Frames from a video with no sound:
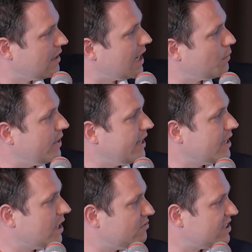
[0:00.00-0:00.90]
and
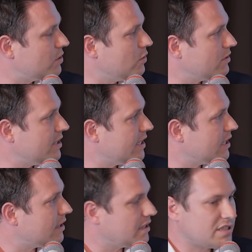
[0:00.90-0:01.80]
we restored
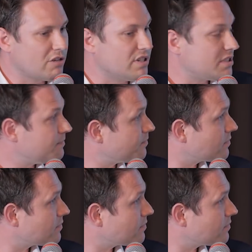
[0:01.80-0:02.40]
the turret.